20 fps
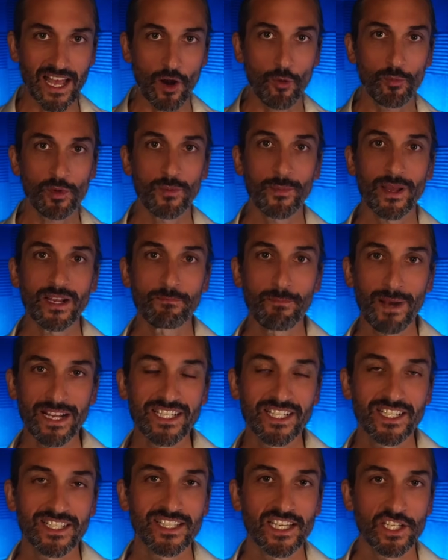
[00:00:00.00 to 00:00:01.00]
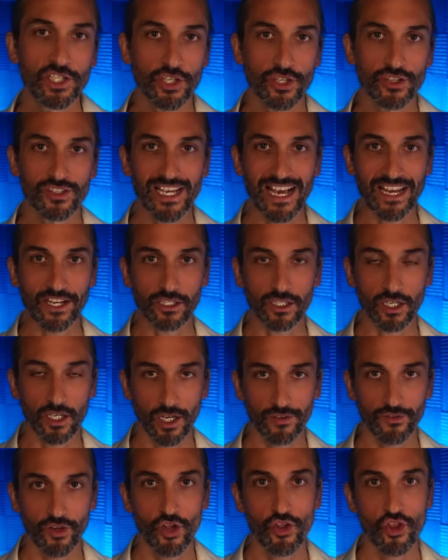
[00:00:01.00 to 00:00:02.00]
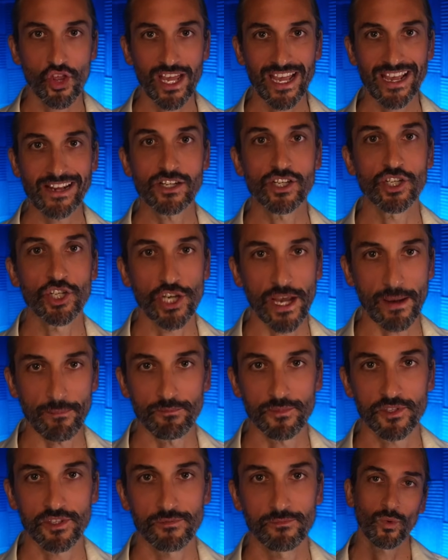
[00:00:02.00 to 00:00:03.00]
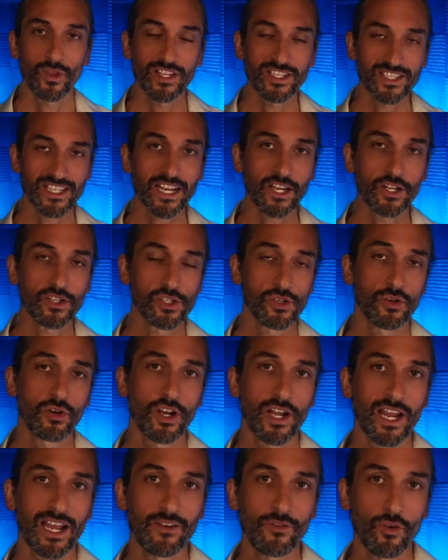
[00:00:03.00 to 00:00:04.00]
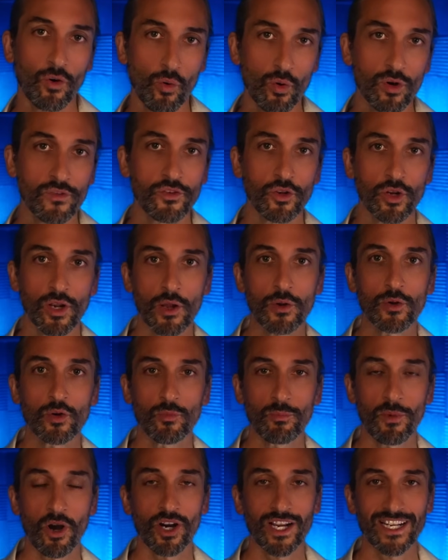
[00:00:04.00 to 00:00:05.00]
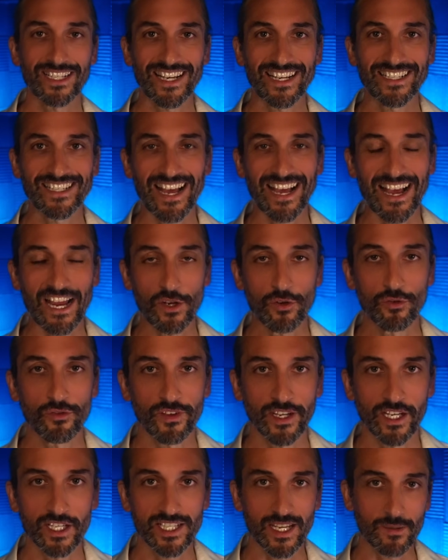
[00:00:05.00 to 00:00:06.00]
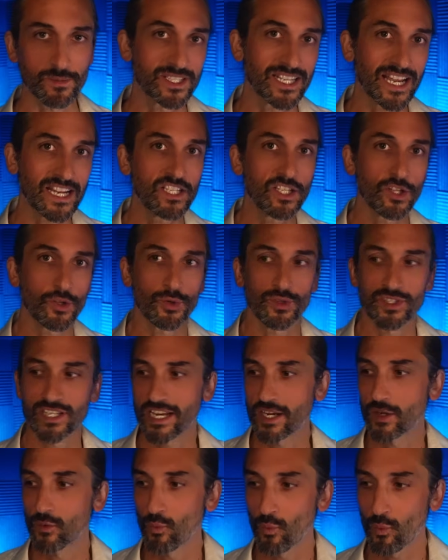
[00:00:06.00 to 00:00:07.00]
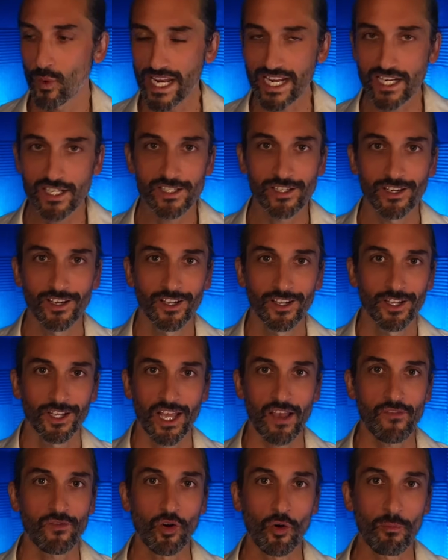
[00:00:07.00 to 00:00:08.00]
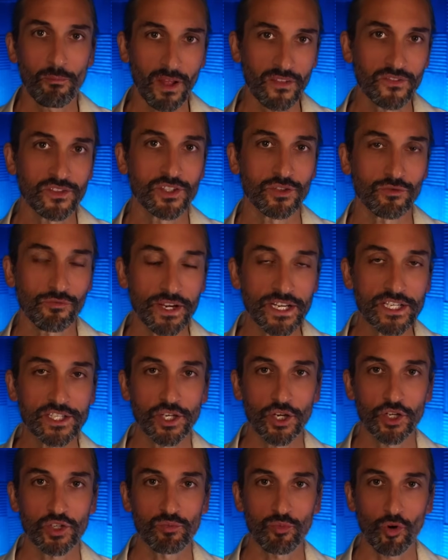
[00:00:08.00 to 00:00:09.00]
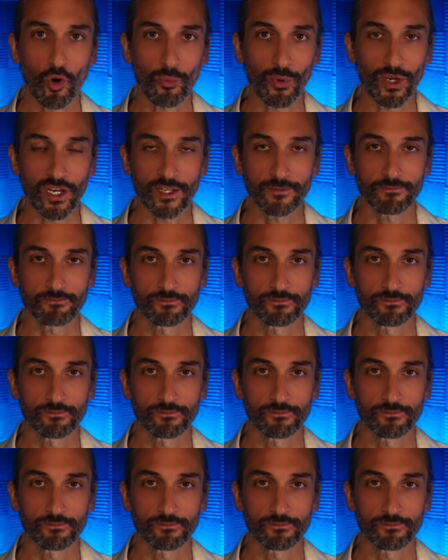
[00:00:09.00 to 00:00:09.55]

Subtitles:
to help you make better decisions and uncover the hidden gems. Within seconds, you're going to have all of your local market data at your fingertips, data that would have taken weeks, if not months, to research properly.